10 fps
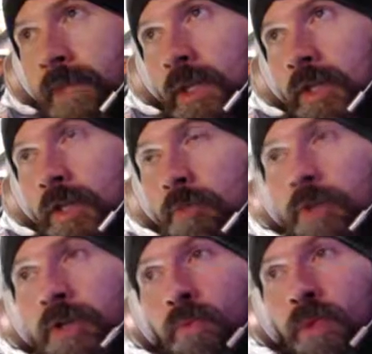you're
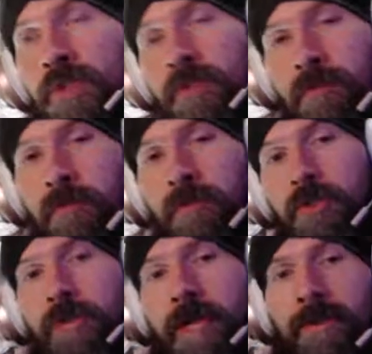putting words in
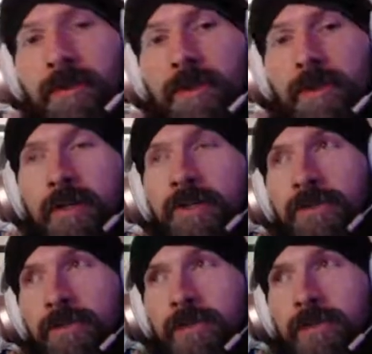people's mouth. So you